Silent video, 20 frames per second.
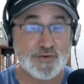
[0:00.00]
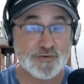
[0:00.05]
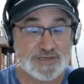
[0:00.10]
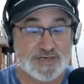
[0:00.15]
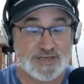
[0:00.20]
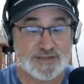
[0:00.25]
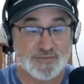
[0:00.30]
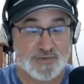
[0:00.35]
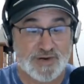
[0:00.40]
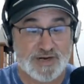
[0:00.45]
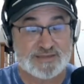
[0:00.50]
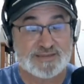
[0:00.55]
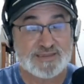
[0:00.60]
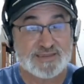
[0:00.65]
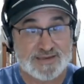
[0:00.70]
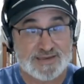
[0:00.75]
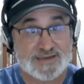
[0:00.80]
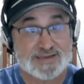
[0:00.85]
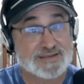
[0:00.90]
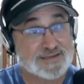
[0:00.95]
owner did the right
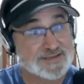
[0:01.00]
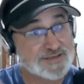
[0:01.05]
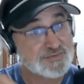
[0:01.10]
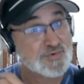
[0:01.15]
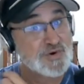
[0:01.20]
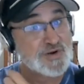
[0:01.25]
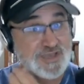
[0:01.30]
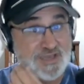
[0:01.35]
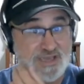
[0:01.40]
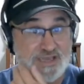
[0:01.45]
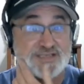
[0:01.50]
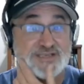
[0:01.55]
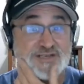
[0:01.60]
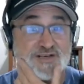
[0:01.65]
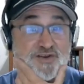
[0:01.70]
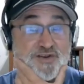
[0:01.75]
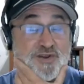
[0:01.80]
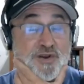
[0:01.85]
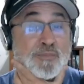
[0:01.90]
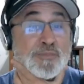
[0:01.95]
thing, and this is where you get to
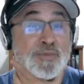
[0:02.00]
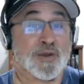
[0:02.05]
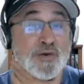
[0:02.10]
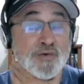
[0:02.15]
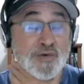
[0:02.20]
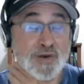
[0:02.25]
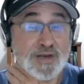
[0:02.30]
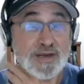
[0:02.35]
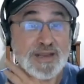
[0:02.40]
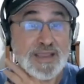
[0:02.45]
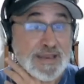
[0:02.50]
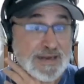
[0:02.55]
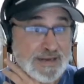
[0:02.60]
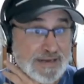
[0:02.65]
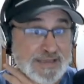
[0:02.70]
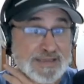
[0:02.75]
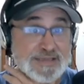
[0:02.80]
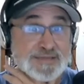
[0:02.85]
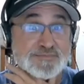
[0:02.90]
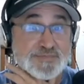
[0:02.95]
know your opponent,
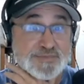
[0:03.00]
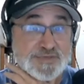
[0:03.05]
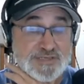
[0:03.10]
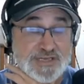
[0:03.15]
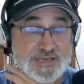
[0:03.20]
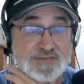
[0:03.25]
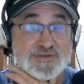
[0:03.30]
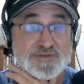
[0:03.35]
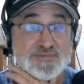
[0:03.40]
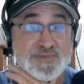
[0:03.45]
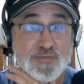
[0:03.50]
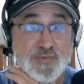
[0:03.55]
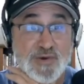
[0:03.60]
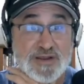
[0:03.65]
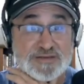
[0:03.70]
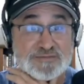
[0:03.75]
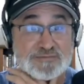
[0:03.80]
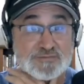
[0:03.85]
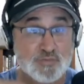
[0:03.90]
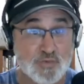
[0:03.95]
and he seems to be
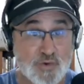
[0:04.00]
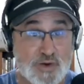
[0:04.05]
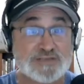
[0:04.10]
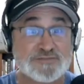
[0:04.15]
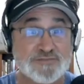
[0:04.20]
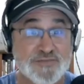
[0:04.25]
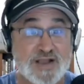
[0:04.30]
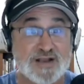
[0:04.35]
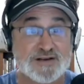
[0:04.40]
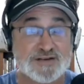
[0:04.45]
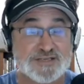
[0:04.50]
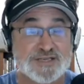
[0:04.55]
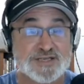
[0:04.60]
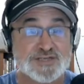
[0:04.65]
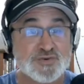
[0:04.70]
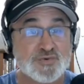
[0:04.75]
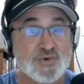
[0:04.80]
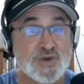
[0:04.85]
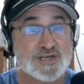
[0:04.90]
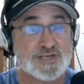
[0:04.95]
rectifying the
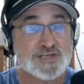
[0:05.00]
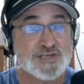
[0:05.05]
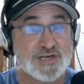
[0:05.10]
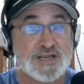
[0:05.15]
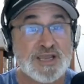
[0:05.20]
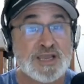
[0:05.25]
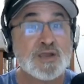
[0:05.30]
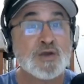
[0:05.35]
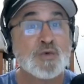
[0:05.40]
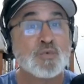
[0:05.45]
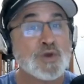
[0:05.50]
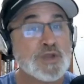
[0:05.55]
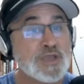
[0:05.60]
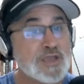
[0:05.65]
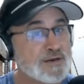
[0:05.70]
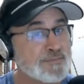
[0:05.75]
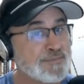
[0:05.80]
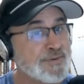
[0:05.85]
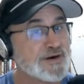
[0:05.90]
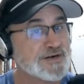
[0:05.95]
situation. We'll
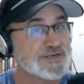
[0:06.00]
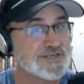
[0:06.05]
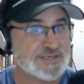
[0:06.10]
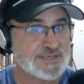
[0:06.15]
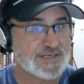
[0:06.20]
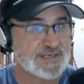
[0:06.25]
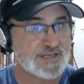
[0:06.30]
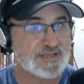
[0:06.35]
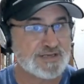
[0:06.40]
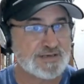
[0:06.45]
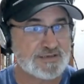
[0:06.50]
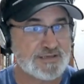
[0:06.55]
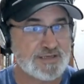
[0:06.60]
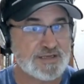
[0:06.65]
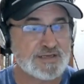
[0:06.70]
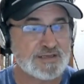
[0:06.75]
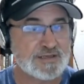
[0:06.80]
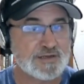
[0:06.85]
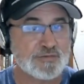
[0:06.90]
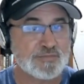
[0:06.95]
get into personnel
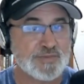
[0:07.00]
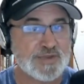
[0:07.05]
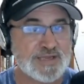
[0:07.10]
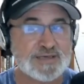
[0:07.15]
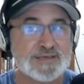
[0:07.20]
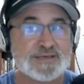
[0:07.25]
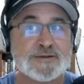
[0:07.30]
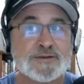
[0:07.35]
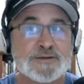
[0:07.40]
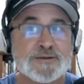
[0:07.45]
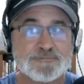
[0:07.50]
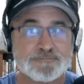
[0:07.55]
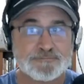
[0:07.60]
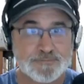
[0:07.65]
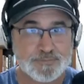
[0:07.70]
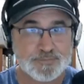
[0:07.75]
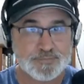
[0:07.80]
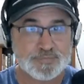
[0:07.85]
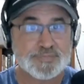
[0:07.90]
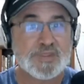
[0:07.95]
in a little bit,
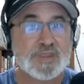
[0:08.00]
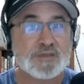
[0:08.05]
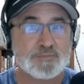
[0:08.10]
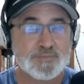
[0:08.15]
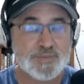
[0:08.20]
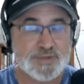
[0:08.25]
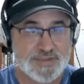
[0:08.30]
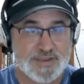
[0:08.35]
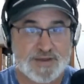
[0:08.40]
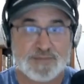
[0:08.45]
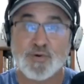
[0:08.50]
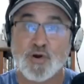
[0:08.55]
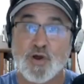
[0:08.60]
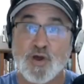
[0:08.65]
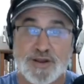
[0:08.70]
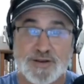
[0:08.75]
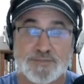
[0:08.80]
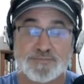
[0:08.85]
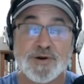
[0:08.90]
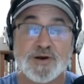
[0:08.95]
but they
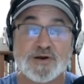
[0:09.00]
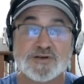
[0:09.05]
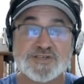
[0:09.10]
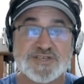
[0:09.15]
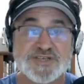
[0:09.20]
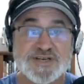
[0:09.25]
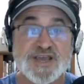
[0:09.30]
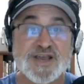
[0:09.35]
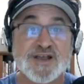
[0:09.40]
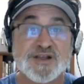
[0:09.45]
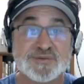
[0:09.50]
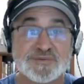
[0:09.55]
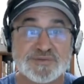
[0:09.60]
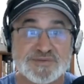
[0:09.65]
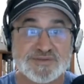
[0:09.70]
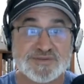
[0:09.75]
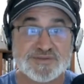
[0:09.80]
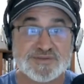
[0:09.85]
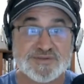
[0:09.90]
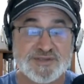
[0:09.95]
brought in personnel
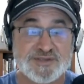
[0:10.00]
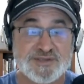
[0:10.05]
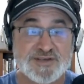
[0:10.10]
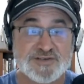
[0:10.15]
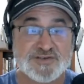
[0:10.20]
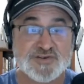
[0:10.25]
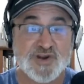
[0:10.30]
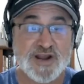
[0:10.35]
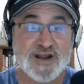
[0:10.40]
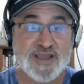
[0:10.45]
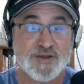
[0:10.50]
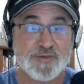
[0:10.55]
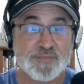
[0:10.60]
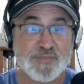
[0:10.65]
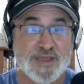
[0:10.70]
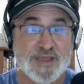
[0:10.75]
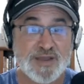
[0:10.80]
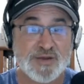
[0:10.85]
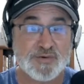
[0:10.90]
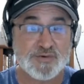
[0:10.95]
to try to
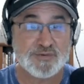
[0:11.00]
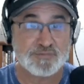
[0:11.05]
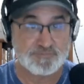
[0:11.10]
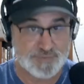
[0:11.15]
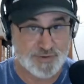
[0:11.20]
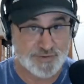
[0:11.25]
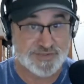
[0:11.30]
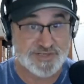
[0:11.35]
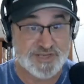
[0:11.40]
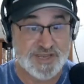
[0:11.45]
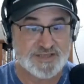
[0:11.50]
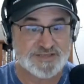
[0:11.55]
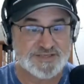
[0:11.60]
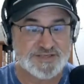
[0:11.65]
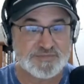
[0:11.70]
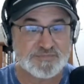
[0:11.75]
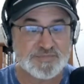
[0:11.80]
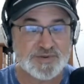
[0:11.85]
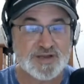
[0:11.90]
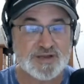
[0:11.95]
help out both
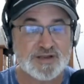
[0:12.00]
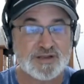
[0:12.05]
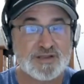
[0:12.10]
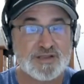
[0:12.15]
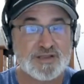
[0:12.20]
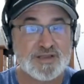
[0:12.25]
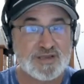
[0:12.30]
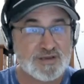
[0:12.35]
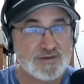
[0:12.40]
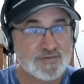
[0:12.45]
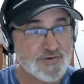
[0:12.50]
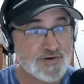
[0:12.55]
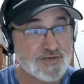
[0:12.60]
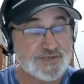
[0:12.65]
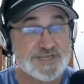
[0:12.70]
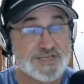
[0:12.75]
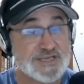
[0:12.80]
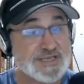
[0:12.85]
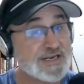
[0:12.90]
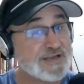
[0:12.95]
sides of the ball.
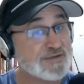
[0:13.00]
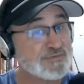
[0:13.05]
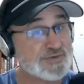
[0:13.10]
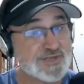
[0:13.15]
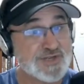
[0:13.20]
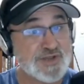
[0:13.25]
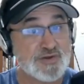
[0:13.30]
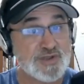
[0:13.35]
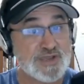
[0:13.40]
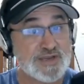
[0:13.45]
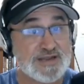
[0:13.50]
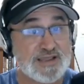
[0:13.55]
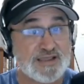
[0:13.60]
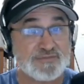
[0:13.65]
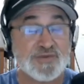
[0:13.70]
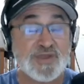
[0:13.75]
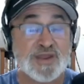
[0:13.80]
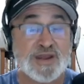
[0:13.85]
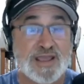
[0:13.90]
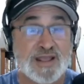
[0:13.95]
First thing he did was go get
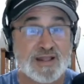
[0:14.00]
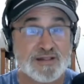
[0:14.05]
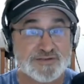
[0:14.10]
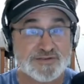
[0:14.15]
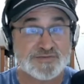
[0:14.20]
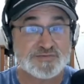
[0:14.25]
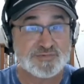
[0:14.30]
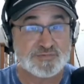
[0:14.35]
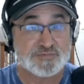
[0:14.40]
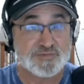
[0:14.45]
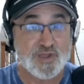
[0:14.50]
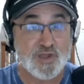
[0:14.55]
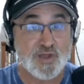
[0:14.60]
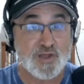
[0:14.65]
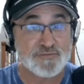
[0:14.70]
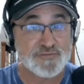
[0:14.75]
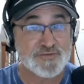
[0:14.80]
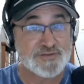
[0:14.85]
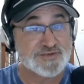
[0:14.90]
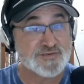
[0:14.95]
Dave Canales, who was
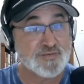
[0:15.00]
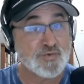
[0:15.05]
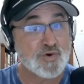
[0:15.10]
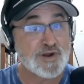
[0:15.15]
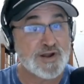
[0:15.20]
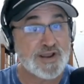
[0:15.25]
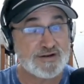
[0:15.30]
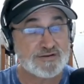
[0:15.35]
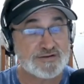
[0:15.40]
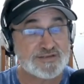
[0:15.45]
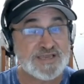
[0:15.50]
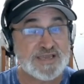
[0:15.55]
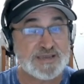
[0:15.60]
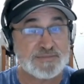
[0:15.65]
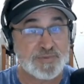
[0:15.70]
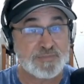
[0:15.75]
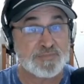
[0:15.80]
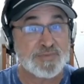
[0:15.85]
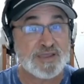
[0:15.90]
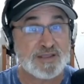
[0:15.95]
offense coordinator at
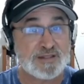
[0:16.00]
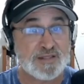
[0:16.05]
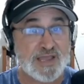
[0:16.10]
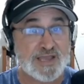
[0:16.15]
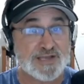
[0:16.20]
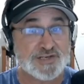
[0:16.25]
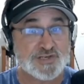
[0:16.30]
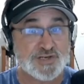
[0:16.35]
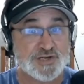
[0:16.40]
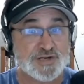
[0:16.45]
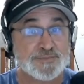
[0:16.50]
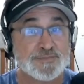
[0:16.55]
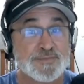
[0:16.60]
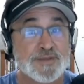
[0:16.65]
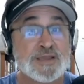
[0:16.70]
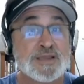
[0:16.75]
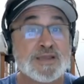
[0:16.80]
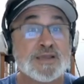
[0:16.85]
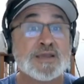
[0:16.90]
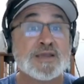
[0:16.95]
Tampa Bay last year.
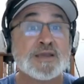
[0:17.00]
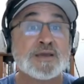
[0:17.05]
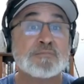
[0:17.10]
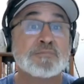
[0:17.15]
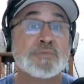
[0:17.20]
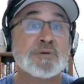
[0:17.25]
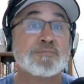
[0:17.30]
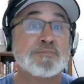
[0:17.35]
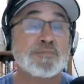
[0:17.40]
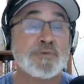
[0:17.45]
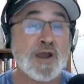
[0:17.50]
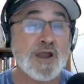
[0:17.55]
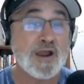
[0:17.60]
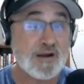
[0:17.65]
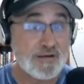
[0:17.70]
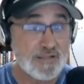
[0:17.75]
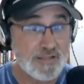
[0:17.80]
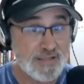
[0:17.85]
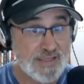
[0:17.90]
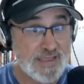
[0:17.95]
But
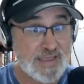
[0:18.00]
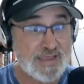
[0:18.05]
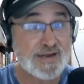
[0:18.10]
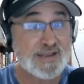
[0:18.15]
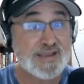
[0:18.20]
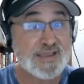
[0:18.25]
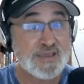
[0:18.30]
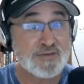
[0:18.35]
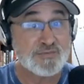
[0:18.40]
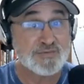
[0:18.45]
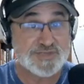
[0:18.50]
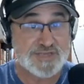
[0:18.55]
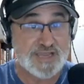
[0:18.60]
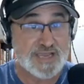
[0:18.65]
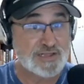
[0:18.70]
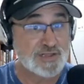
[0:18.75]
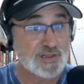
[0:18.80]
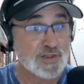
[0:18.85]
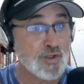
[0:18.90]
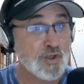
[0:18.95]
prior to that, he was
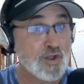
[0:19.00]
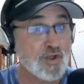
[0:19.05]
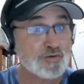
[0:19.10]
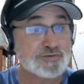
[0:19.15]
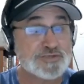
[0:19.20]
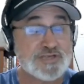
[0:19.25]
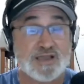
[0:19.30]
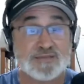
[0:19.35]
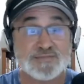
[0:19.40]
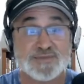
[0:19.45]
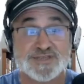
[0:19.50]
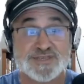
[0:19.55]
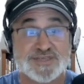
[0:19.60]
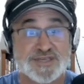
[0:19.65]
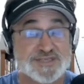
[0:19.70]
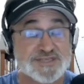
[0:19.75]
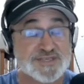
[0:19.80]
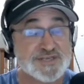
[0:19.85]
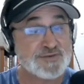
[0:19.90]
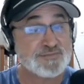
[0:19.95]
a longtime
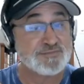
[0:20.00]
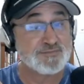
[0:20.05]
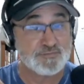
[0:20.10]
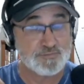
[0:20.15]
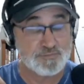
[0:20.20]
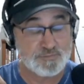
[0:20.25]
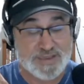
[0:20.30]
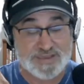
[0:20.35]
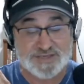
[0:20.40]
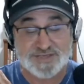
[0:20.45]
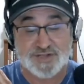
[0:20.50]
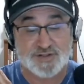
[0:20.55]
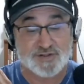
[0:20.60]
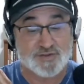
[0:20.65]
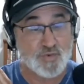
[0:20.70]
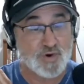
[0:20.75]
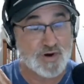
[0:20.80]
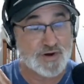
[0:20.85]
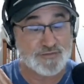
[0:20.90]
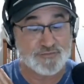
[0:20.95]
assistant,
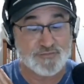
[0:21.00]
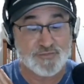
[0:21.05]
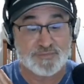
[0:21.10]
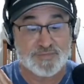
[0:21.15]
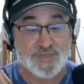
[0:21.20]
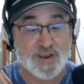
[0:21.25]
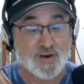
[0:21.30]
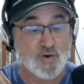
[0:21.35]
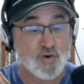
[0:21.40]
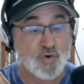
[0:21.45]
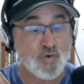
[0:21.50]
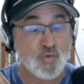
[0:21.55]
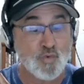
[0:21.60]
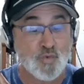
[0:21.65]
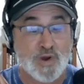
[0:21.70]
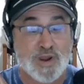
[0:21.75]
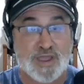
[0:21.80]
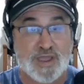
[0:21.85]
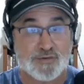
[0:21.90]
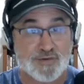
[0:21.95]
basically working from the
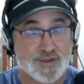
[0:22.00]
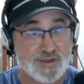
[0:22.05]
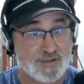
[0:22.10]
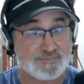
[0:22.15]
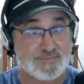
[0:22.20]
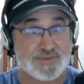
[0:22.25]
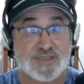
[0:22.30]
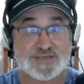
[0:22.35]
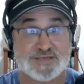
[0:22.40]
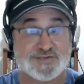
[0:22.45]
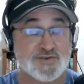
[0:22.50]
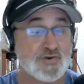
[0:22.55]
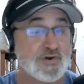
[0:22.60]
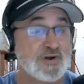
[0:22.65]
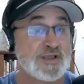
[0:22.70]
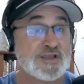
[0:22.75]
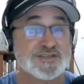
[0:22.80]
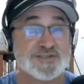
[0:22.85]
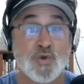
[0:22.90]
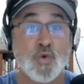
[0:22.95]
ground up, like
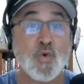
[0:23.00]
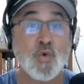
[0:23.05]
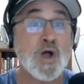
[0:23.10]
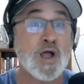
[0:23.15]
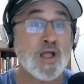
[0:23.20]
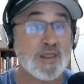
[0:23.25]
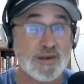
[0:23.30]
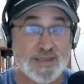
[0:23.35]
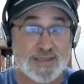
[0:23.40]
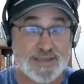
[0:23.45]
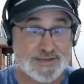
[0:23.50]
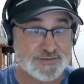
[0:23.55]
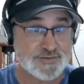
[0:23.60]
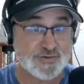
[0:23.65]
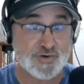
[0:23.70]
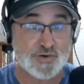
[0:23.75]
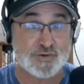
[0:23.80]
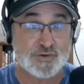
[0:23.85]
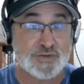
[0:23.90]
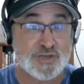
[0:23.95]
starting as a quality
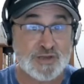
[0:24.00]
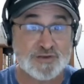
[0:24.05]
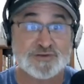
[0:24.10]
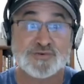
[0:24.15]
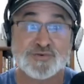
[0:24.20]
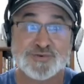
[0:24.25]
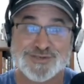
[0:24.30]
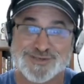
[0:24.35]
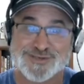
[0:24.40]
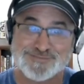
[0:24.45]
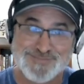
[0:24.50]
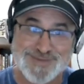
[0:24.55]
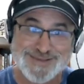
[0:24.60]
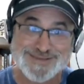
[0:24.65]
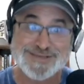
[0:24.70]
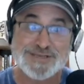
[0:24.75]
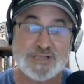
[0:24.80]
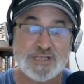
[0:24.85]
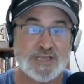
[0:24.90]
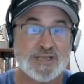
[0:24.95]
control coach, which is
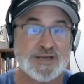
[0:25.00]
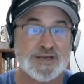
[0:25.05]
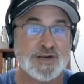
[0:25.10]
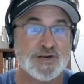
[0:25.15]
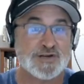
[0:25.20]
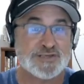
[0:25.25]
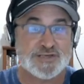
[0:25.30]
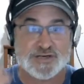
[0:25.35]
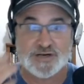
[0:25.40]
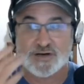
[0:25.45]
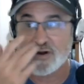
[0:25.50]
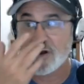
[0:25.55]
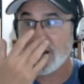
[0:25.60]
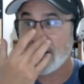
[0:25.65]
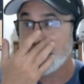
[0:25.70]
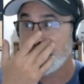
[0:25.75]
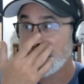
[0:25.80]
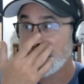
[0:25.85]
basically an intern,